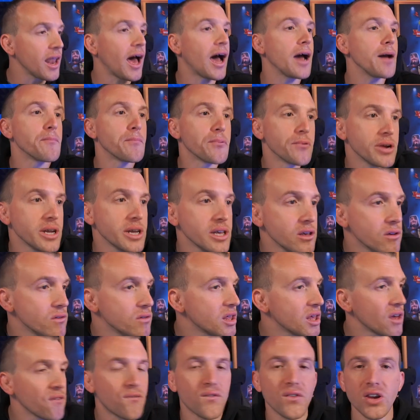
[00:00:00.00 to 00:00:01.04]
I bring you
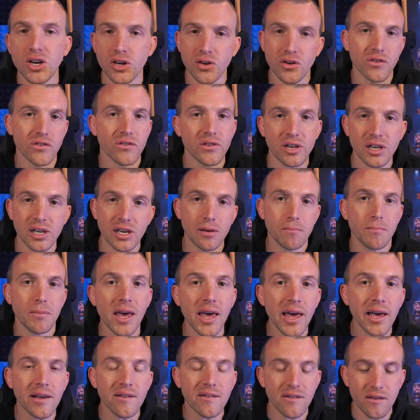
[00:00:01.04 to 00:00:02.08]
the official sneak
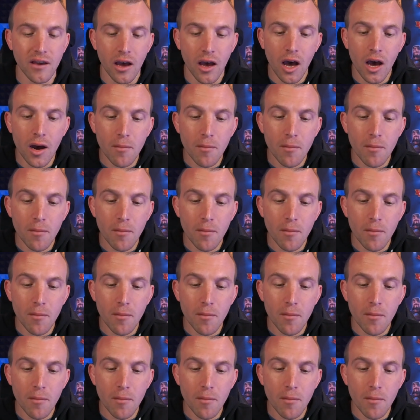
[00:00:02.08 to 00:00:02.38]
peeks,